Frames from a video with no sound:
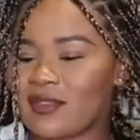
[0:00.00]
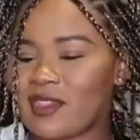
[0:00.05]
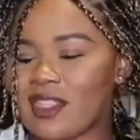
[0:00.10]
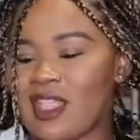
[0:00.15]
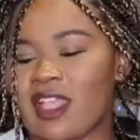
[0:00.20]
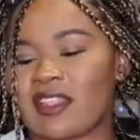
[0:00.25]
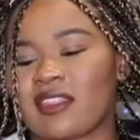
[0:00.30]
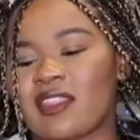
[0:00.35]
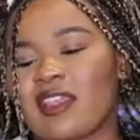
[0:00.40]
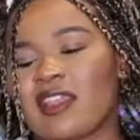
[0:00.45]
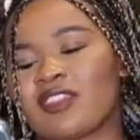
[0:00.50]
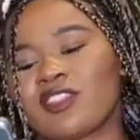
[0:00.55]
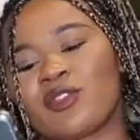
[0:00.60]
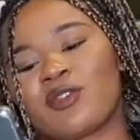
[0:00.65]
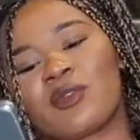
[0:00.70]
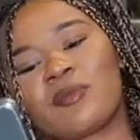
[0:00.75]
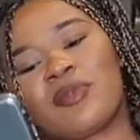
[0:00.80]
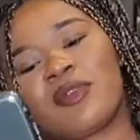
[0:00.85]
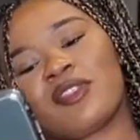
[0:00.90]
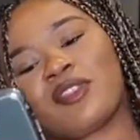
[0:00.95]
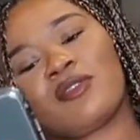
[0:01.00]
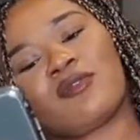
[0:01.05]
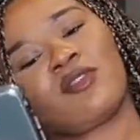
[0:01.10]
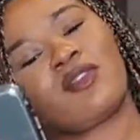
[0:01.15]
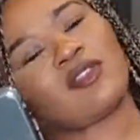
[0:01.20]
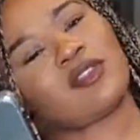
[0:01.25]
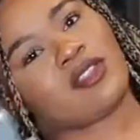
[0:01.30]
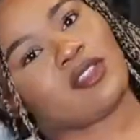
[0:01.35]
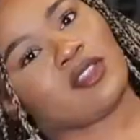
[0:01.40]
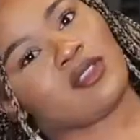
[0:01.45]
I think I sort of picked the
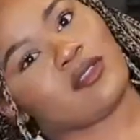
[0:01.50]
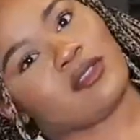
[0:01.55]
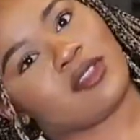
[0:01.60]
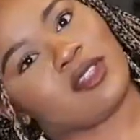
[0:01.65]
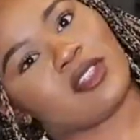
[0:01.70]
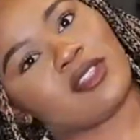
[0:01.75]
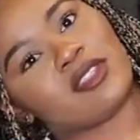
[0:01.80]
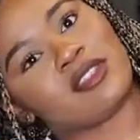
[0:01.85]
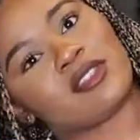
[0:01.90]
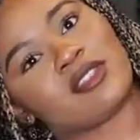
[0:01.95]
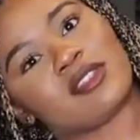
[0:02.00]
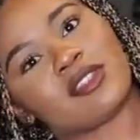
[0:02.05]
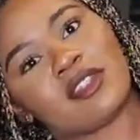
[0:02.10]
voice though in this